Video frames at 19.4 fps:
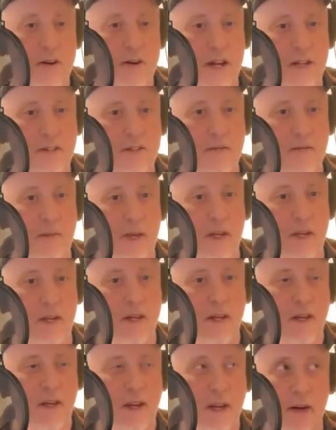next to me
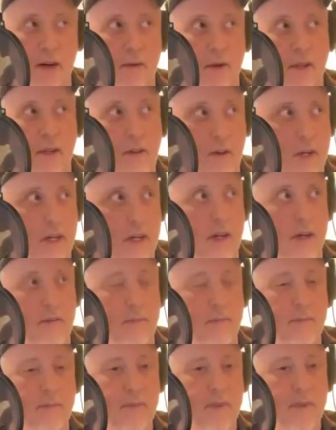and I don't want to look at
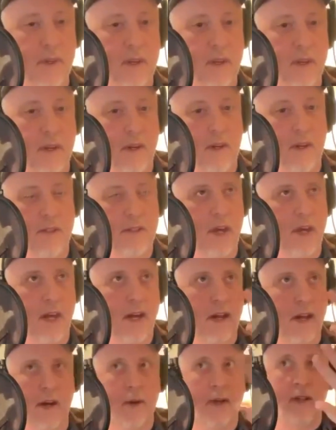him and
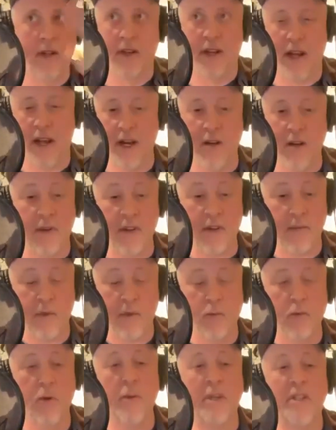I don't want to look at anyone.
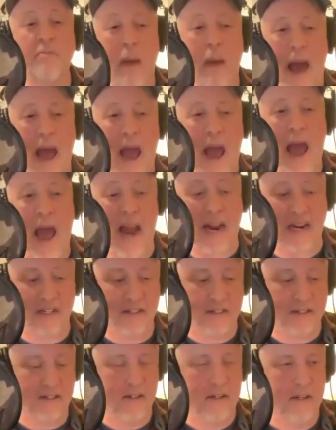The room is
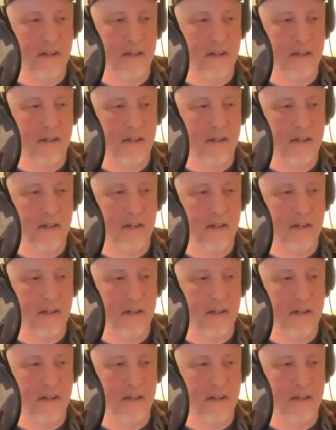packed.